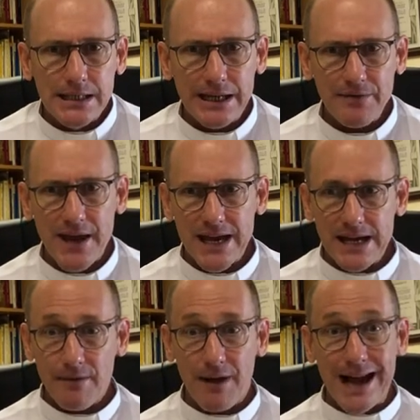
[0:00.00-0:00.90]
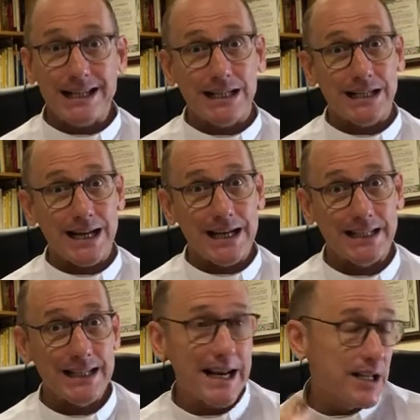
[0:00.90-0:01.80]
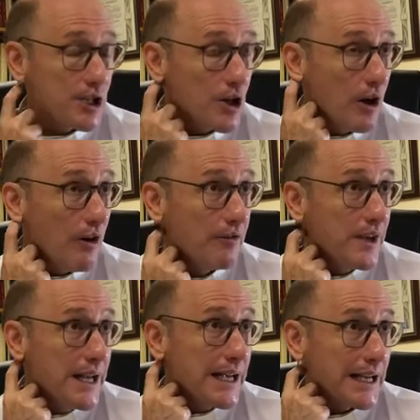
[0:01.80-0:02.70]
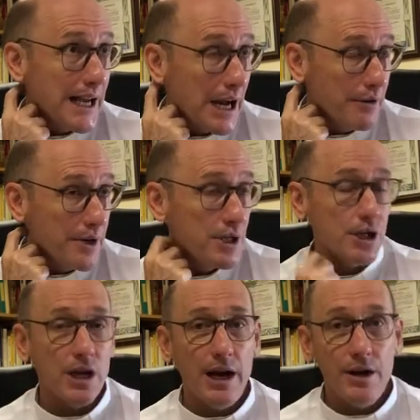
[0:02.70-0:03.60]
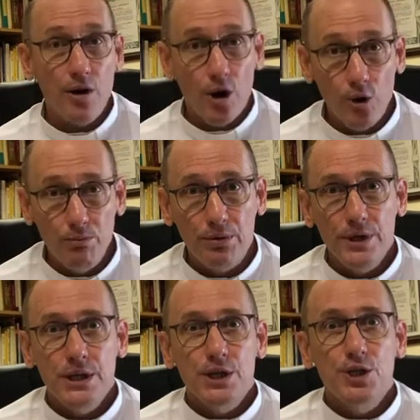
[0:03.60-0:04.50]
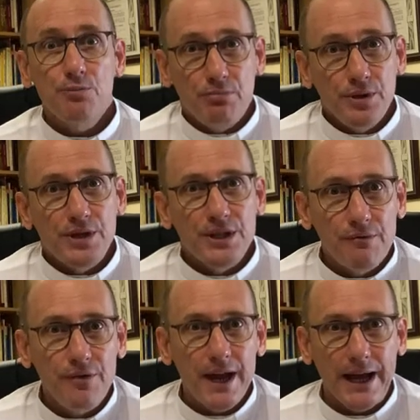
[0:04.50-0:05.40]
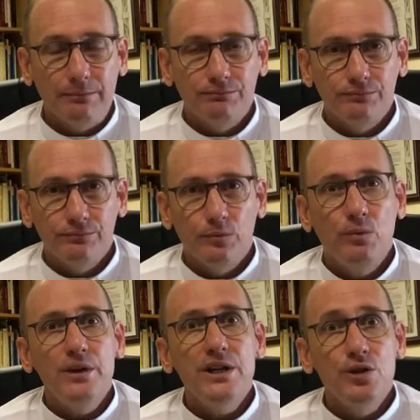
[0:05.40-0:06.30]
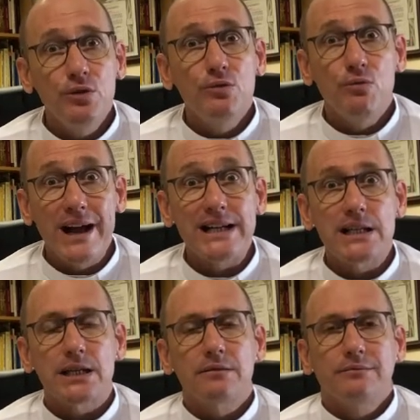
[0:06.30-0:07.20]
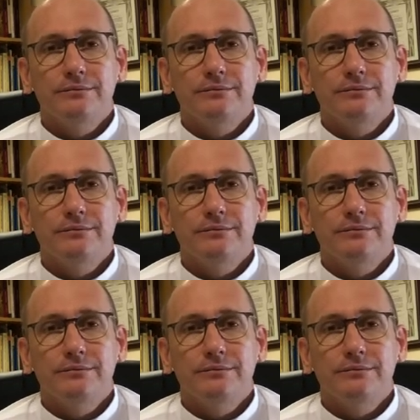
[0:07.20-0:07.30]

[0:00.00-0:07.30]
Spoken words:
and they give us a sense of courage and hope to persevere. We too wait